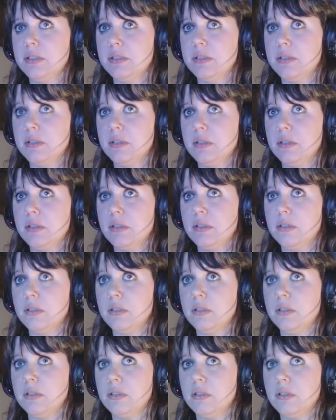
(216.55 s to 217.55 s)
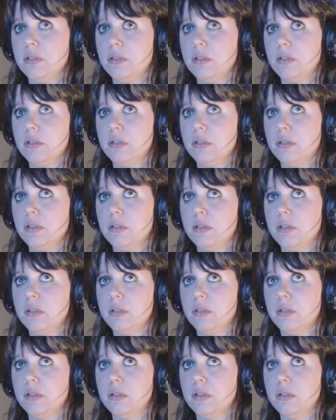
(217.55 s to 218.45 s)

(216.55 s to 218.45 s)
Nobody speaks.